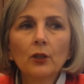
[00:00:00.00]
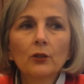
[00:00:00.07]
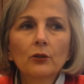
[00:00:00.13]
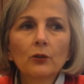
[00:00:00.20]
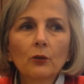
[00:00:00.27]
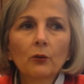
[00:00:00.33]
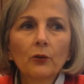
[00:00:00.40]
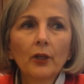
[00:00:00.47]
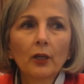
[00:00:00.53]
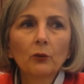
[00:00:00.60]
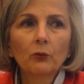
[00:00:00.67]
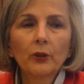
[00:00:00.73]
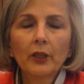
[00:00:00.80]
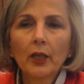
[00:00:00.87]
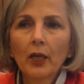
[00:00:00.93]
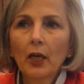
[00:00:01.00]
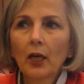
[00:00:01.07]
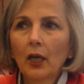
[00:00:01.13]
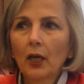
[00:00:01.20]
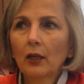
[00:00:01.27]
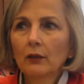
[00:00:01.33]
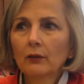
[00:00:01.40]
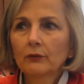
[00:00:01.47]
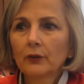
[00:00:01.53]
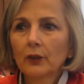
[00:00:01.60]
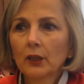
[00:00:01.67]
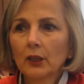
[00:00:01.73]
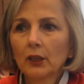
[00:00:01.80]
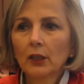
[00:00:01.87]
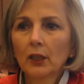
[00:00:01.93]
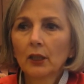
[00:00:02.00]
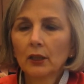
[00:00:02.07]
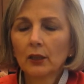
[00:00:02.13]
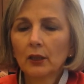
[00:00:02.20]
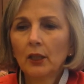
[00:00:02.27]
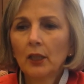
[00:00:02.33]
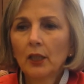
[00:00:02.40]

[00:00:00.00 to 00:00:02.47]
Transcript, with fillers: so that we have a, a,